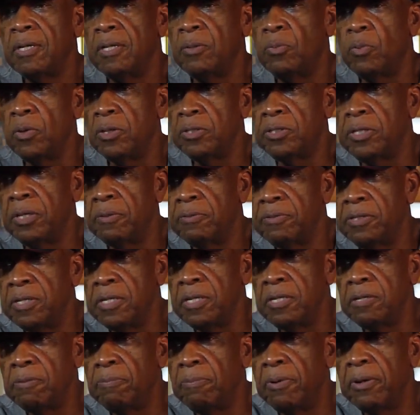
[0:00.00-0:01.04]
But once there was an
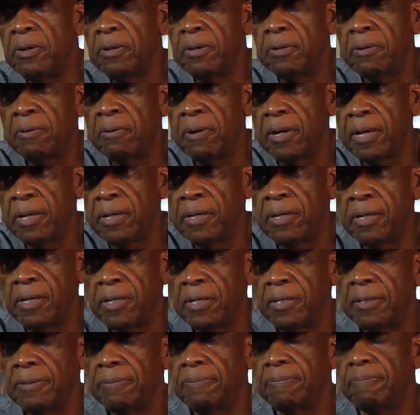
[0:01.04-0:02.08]
Indian burying ground
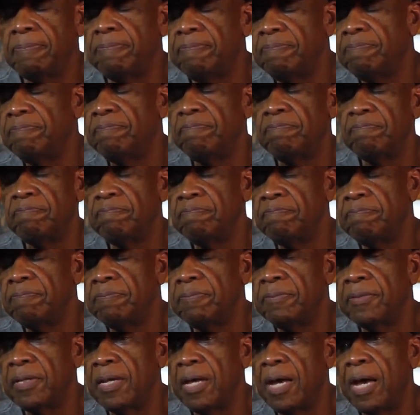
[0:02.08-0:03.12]
here,
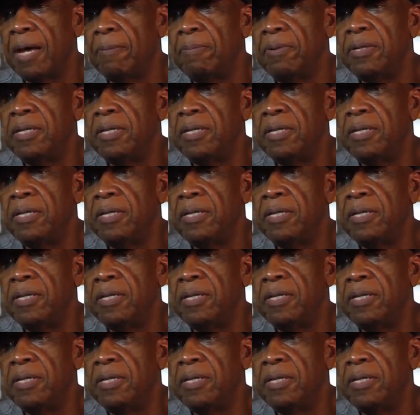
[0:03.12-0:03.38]
I